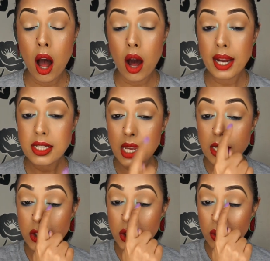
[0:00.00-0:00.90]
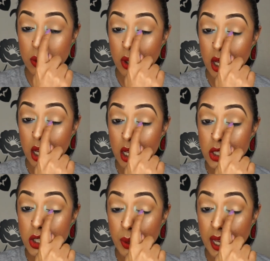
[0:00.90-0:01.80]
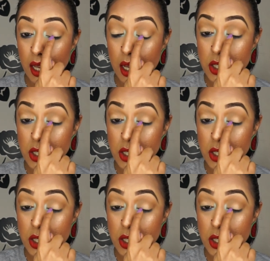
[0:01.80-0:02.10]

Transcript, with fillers: I tend to do it